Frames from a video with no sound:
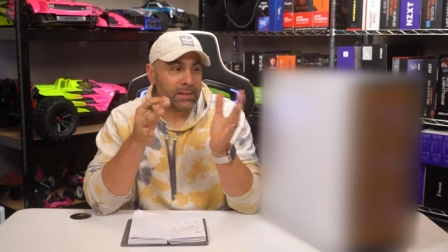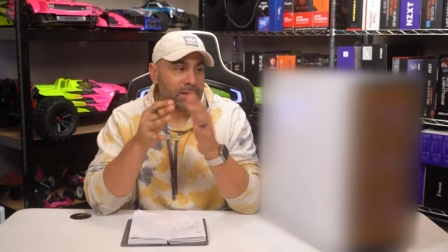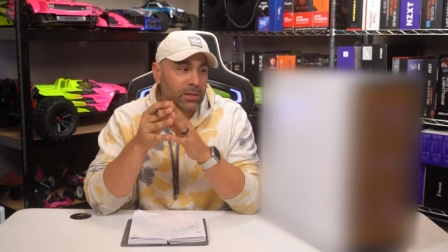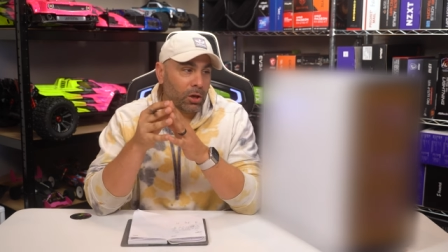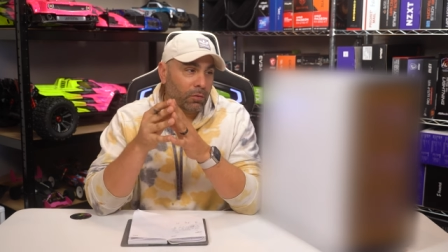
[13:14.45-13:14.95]

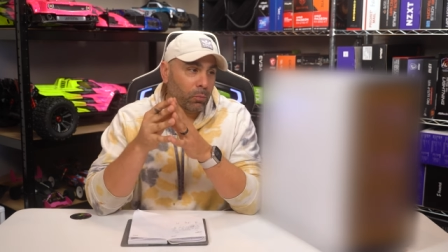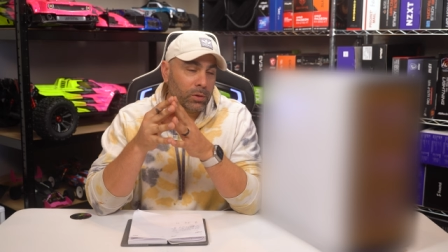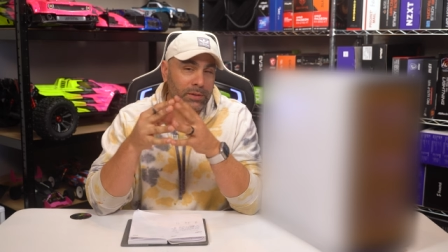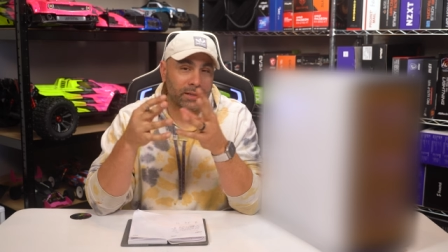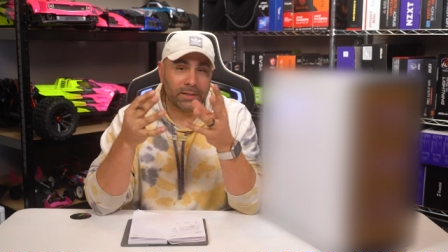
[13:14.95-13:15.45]
itself
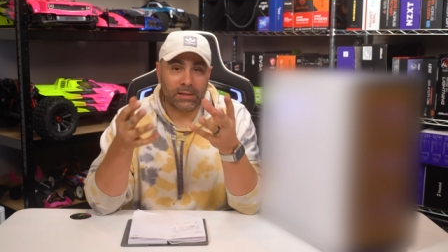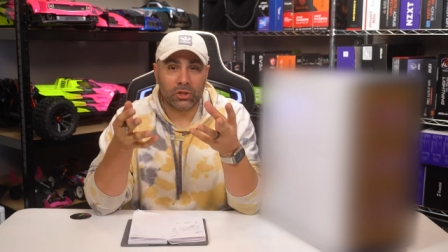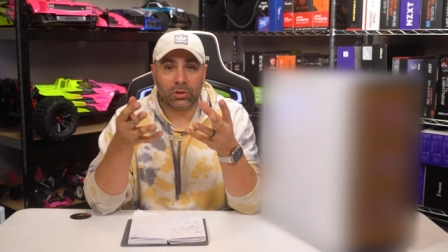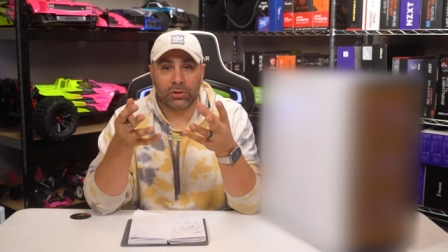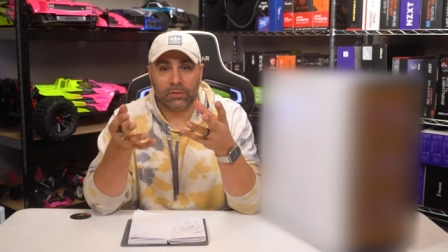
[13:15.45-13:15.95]
was the
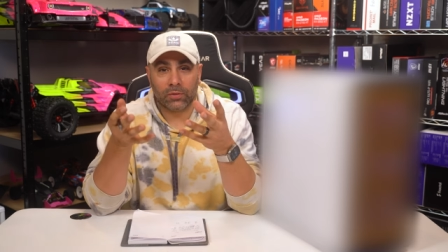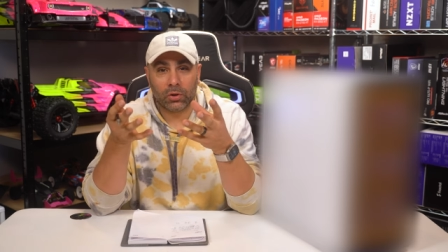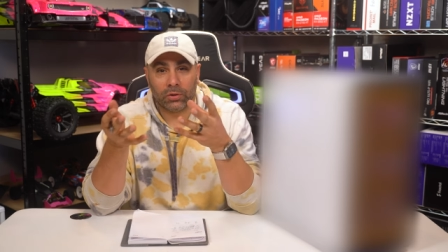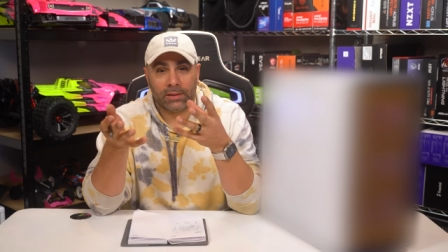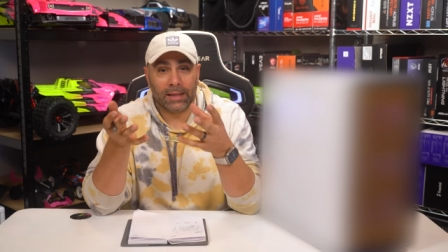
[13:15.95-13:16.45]
additional
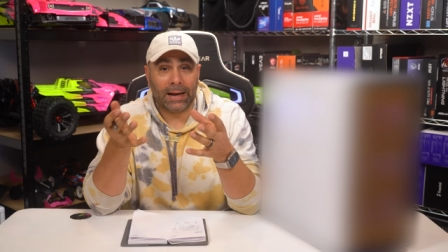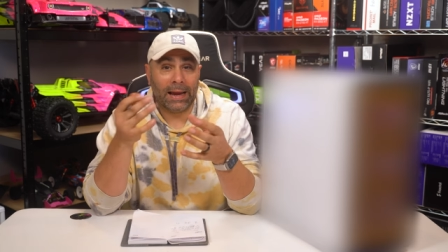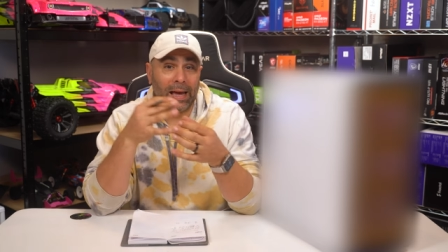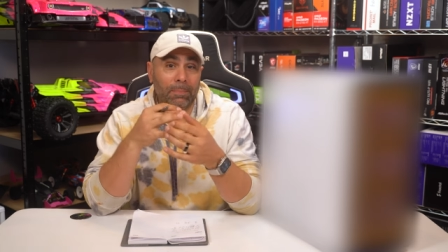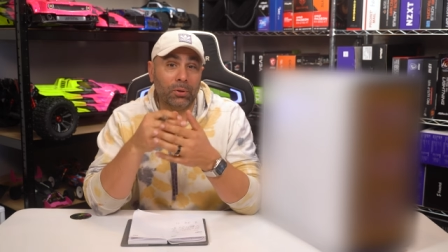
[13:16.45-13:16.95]
difficulty that I
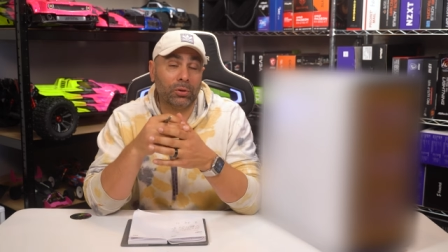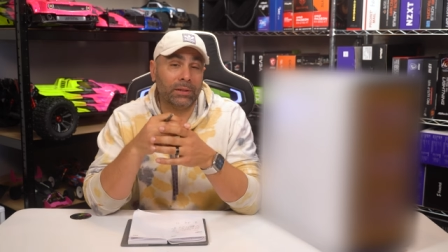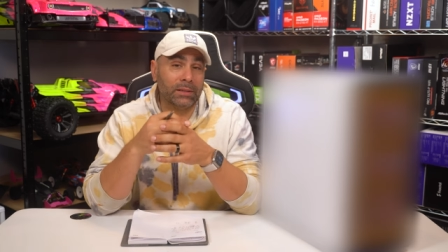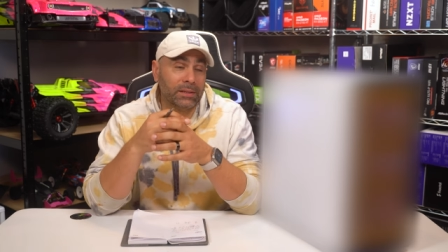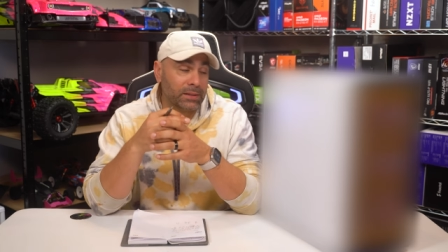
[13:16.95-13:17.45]
had
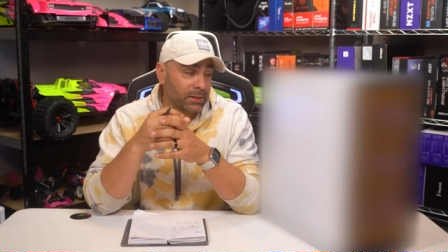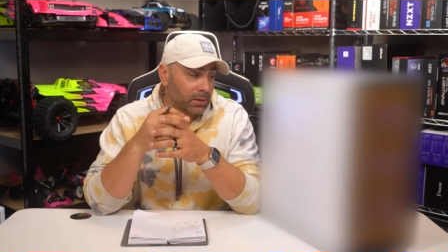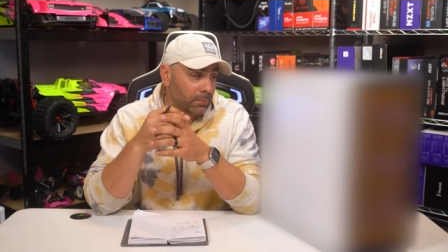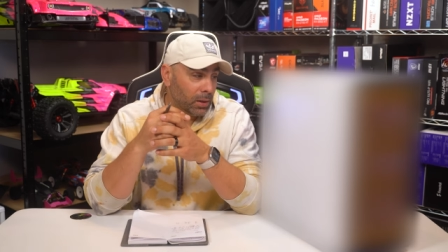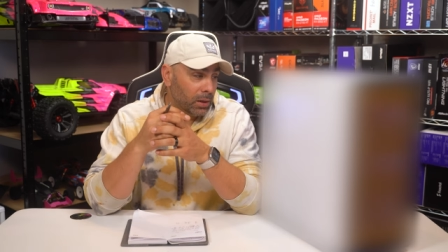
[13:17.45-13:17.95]
building this
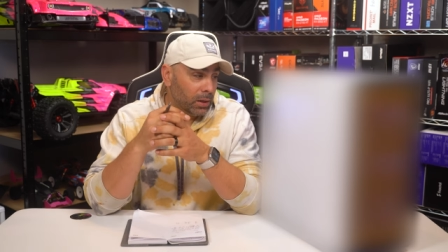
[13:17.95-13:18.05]
system.